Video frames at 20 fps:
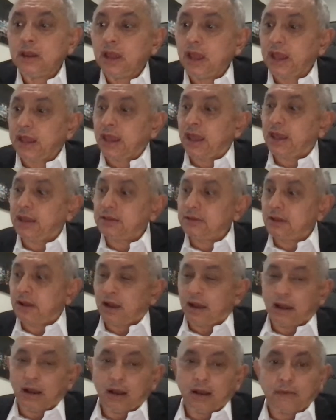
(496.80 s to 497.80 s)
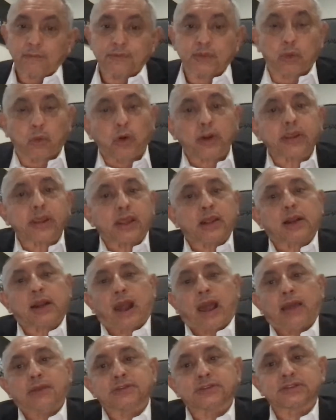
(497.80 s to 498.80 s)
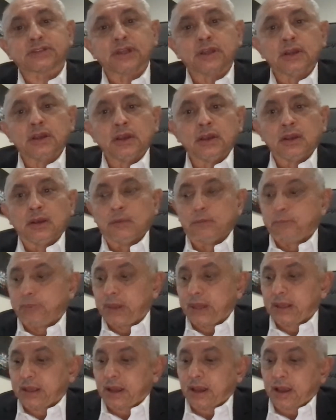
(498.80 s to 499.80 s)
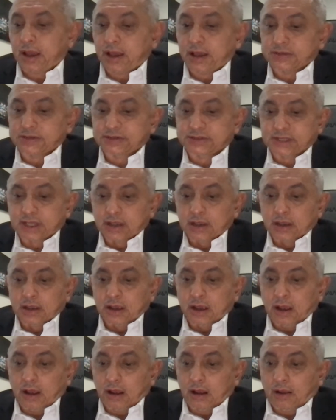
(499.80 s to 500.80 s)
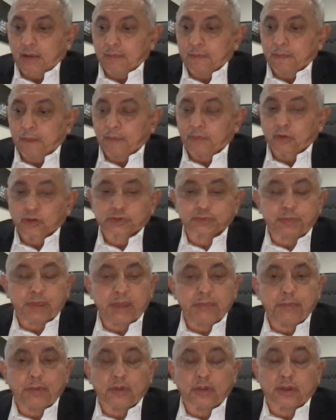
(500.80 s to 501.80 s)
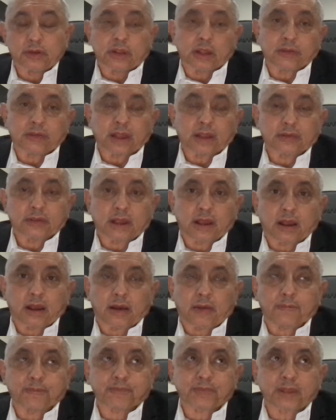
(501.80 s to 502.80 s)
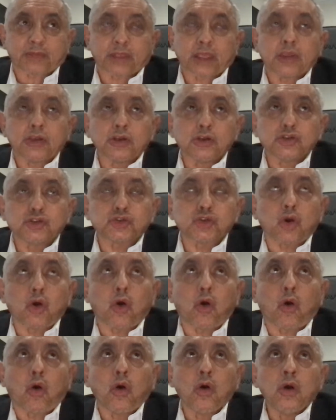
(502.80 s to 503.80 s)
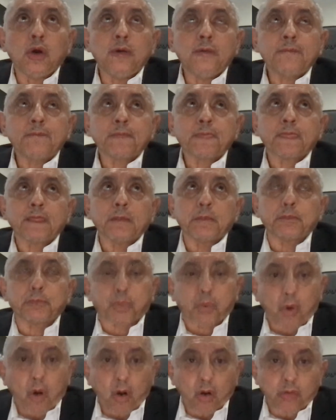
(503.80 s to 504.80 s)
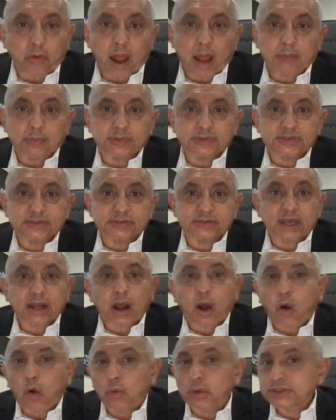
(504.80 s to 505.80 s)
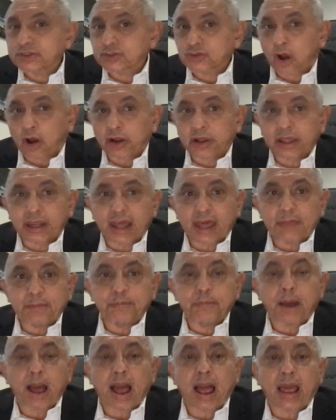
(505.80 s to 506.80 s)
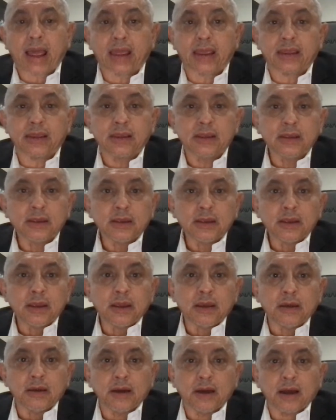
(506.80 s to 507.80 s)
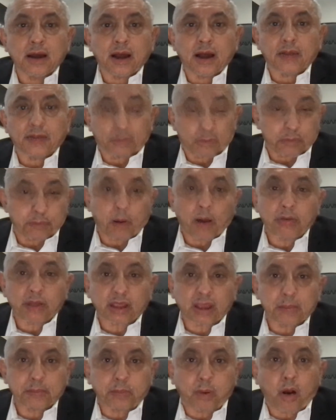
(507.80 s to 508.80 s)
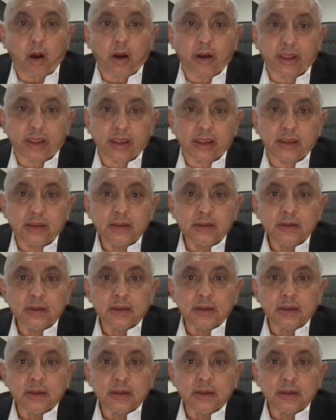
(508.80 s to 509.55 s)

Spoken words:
again, the working class, because those people, the usual programs that are always targeted by the Republican Party,